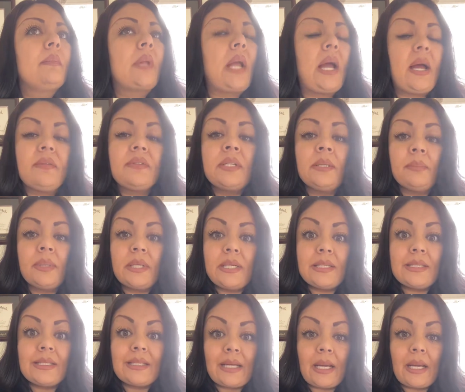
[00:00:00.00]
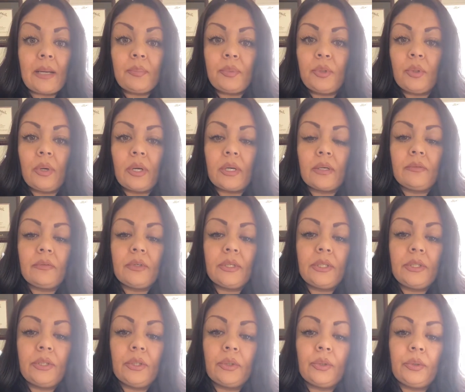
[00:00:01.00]
have somebody snap you out of
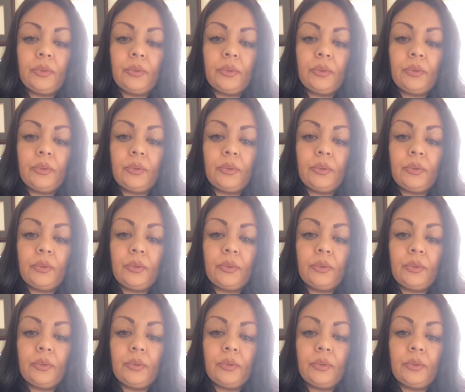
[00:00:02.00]
it,